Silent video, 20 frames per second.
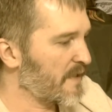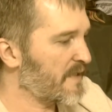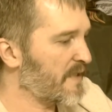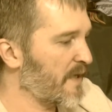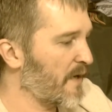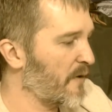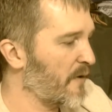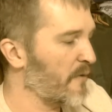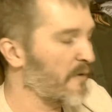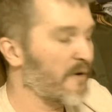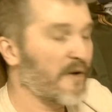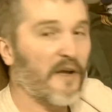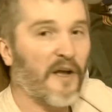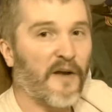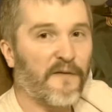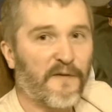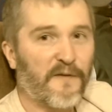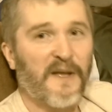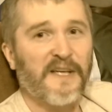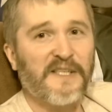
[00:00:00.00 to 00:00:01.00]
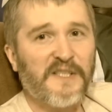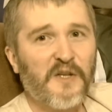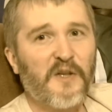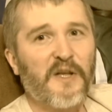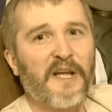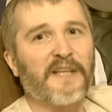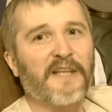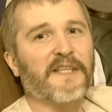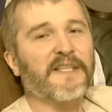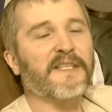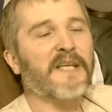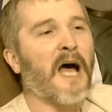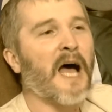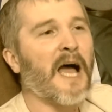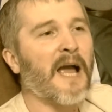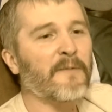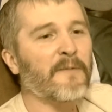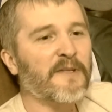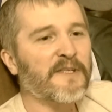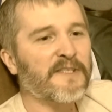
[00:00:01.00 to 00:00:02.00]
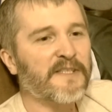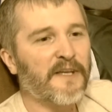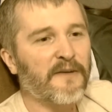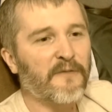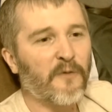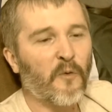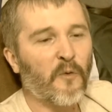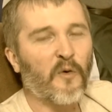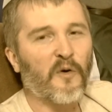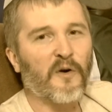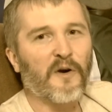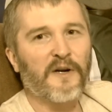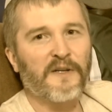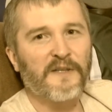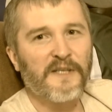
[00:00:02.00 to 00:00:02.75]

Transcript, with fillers: So, officially at the time of the Civil War,